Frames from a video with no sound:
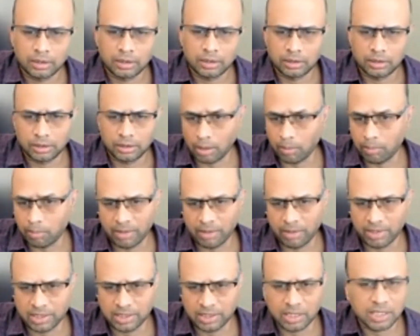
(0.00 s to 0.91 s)
Supply
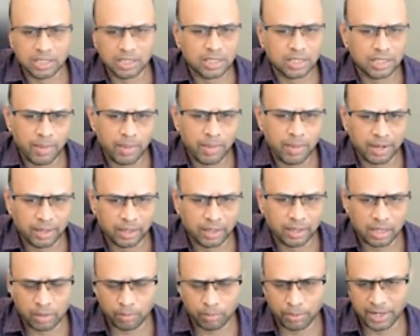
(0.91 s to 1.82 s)
versus demand
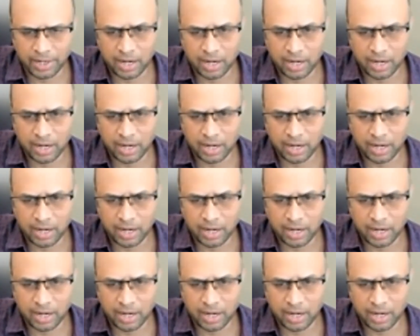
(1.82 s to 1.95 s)
component